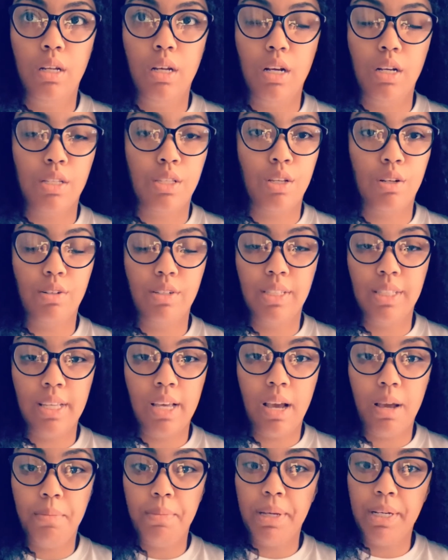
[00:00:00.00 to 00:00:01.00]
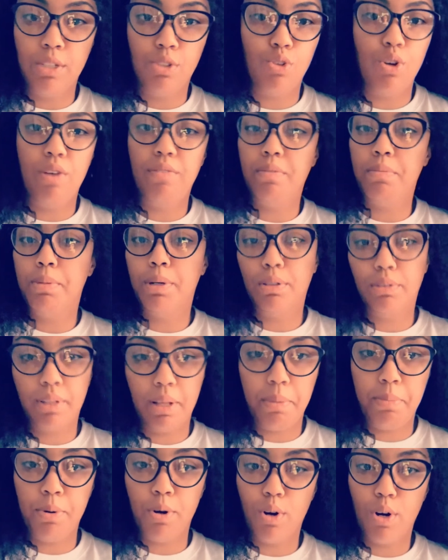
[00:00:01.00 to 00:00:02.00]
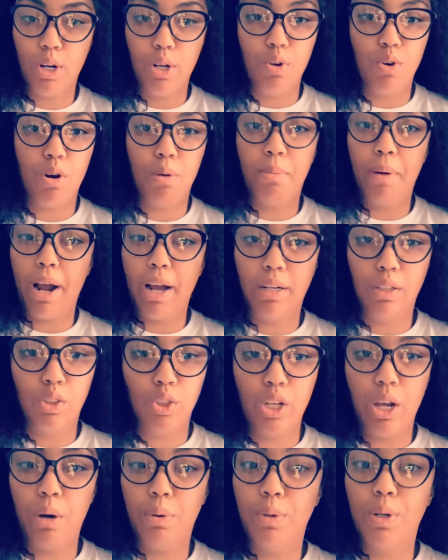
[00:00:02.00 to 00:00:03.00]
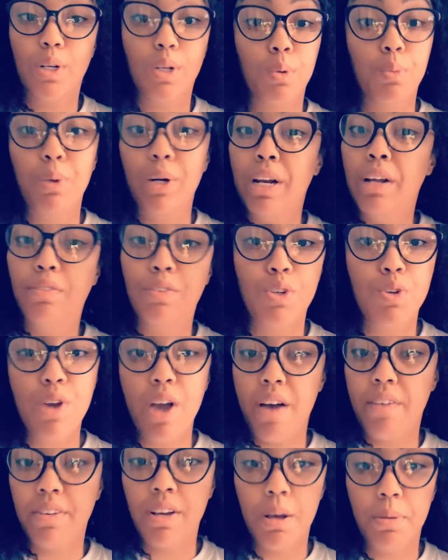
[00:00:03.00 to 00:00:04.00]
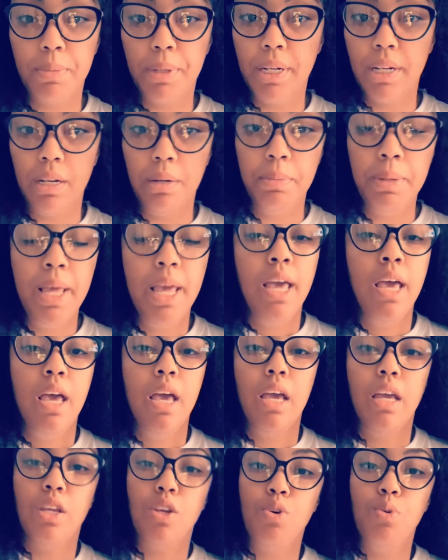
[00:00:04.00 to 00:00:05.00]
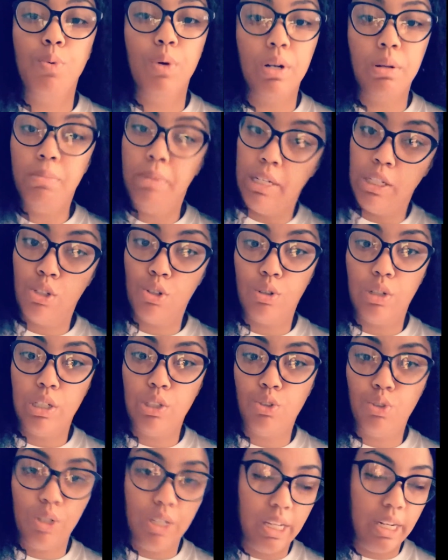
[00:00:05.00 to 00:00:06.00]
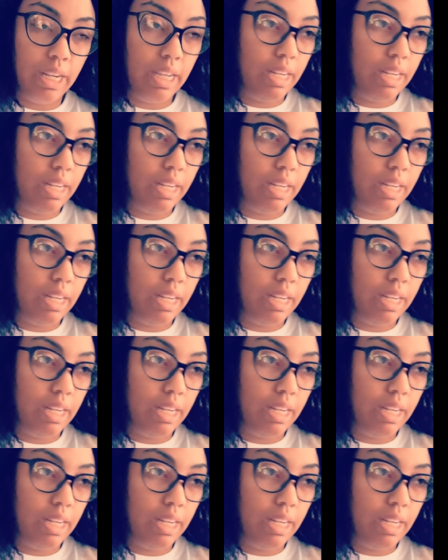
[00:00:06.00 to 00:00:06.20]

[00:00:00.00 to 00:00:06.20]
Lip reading: a certain time because you have a birthday party or a bridal shower or whatever you have coming up, and you want to make sure that you get it